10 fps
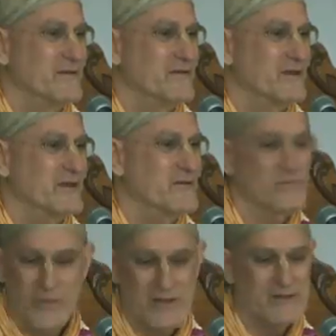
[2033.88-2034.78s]
Right?
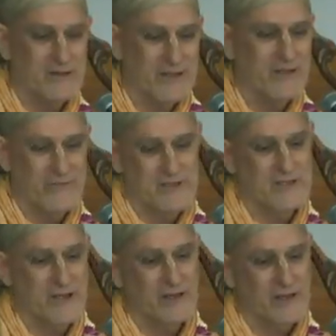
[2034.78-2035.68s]
But if
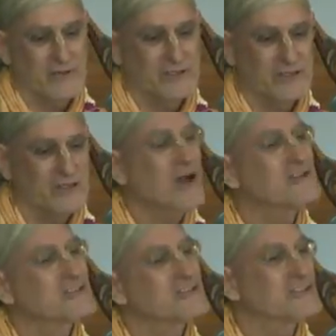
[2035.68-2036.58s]
it's done in Krishna
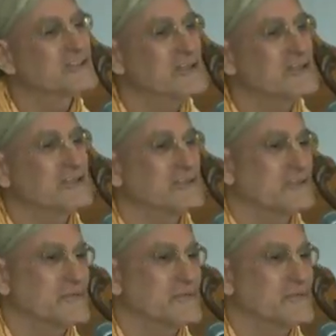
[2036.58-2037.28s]
consciousness, it is.